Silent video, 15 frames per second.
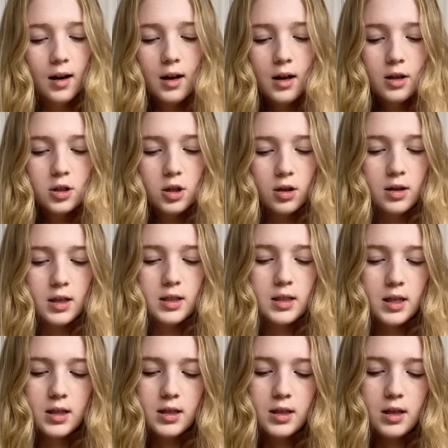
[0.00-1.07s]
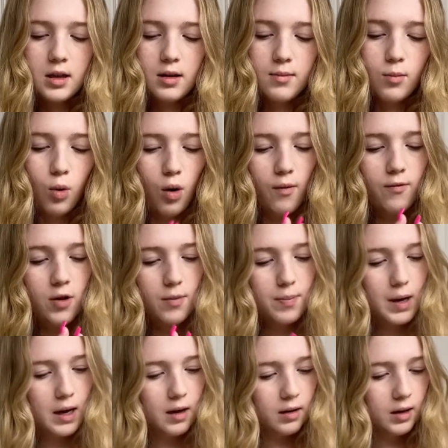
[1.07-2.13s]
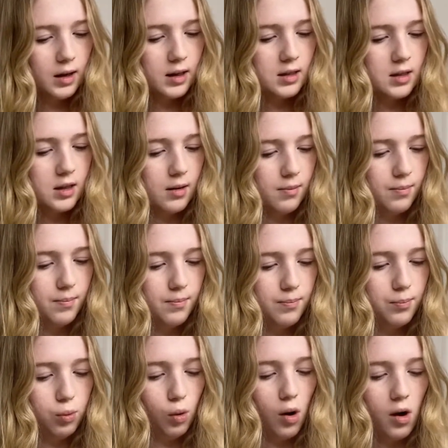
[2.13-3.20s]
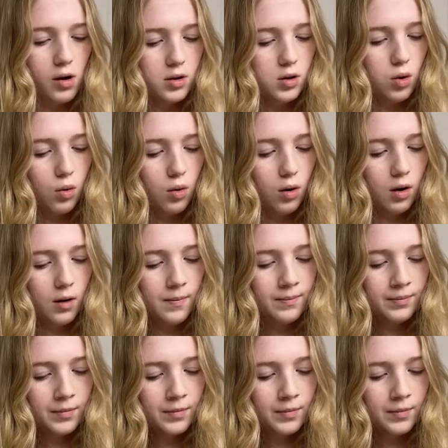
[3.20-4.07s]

So this is the Morphe palette. It's the Bronzer.